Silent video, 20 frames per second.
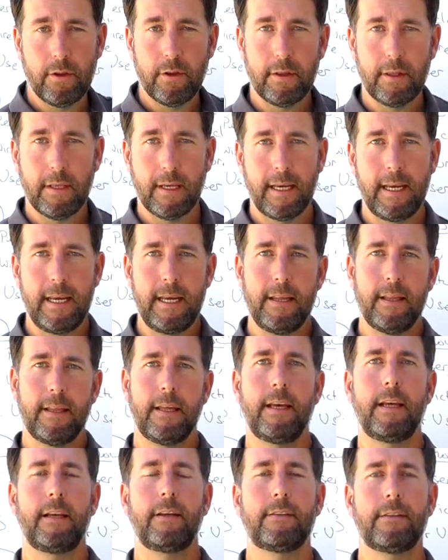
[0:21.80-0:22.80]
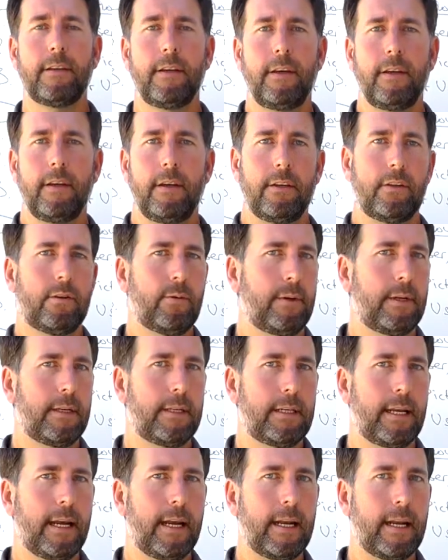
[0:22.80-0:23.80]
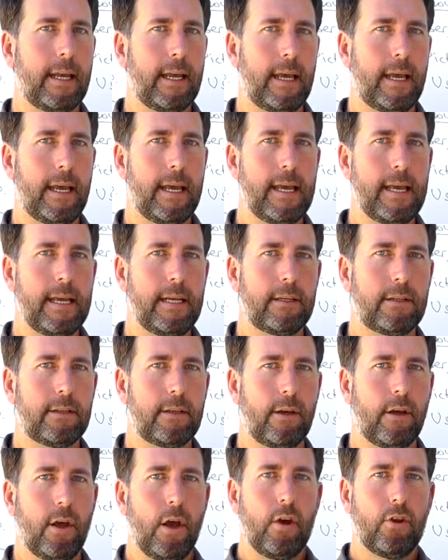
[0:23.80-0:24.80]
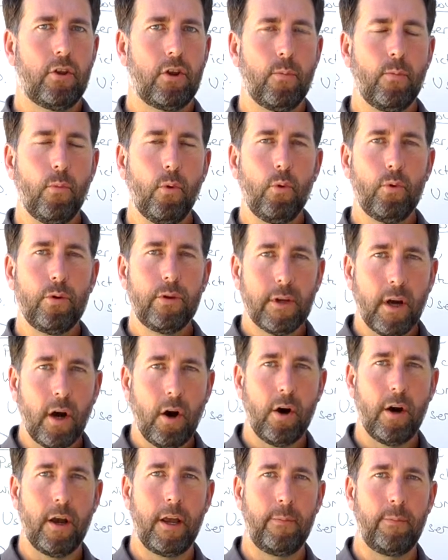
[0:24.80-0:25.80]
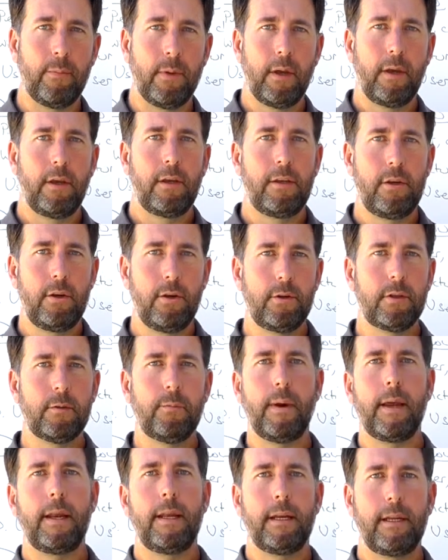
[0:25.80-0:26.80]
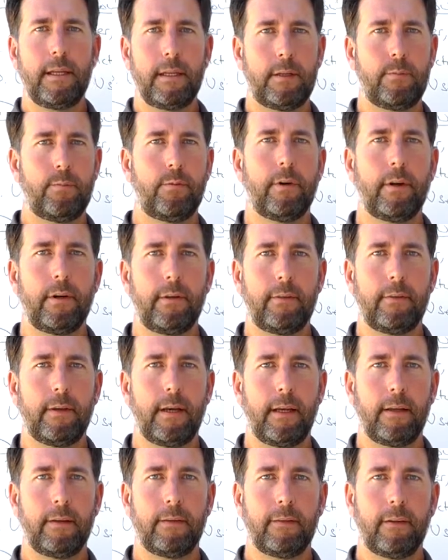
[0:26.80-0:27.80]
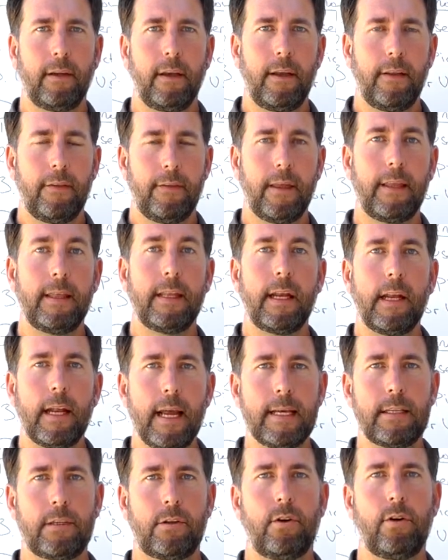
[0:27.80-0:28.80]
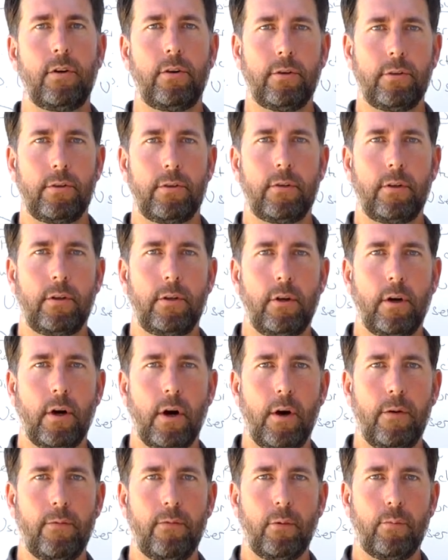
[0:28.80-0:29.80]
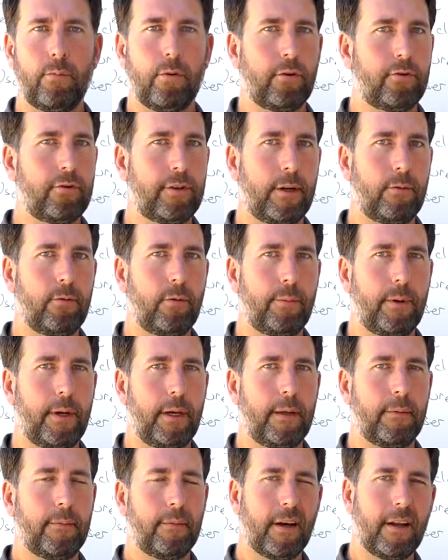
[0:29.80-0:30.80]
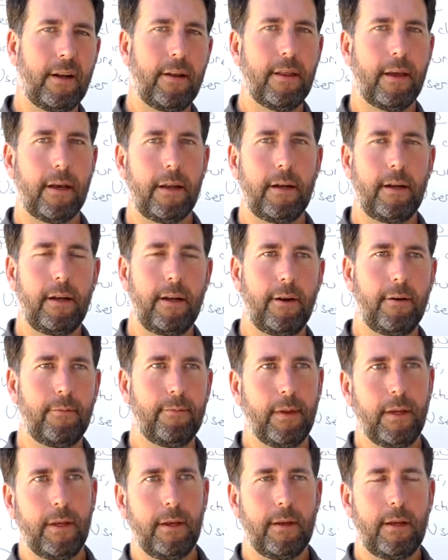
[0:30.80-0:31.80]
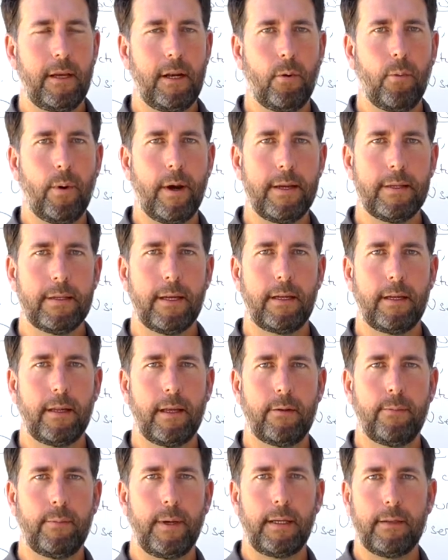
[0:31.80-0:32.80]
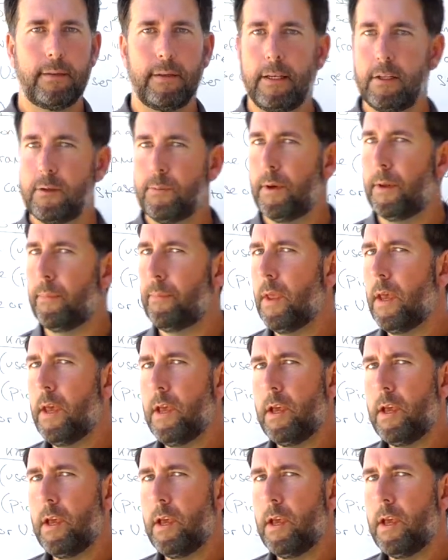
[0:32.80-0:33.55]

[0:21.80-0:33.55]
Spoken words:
The key things to understand here is that the more time you spend in this process, then the less cost your overall project will be. I know that, in a ways that does make sense, but,